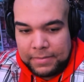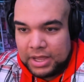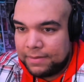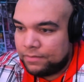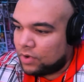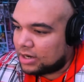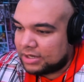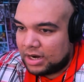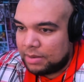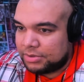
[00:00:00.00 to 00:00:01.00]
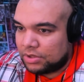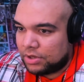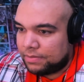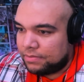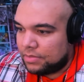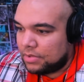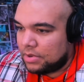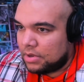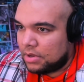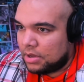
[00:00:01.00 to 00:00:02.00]
But yeah, rock solid episode though.
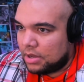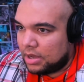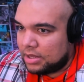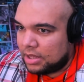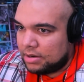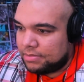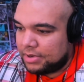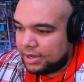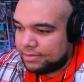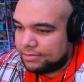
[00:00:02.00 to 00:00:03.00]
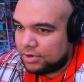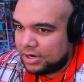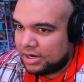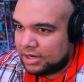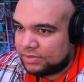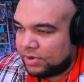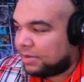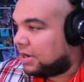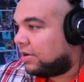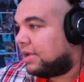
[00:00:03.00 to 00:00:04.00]
And then, yeah, Cordelia's with
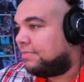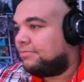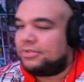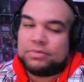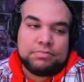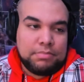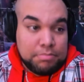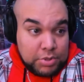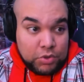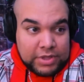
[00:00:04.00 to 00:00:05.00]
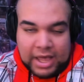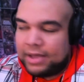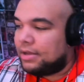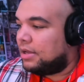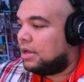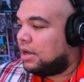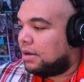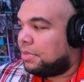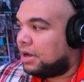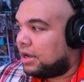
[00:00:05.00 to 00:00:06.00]
him now again. Do that.
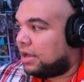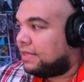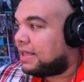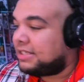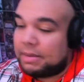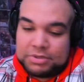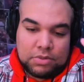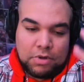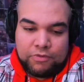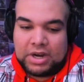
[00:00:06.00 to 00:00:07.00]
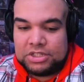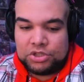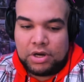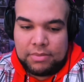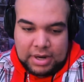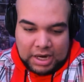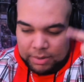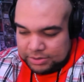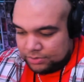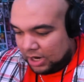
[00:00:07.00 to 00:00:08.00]
But that's the episode. Hope you guys enjoyed it. Like,
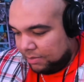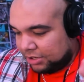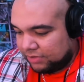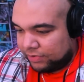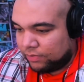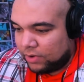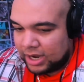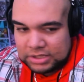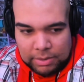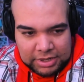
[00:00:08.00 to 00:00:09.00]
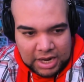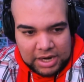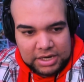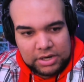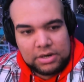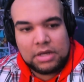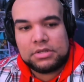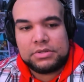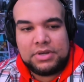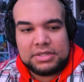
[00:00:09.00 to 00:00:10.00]
comment, subscribe, Patreon for the full reaction. I'm gonna get out of here and I'll
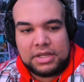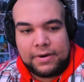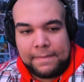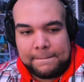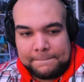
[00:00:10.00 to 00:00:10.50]
talk to you guys later.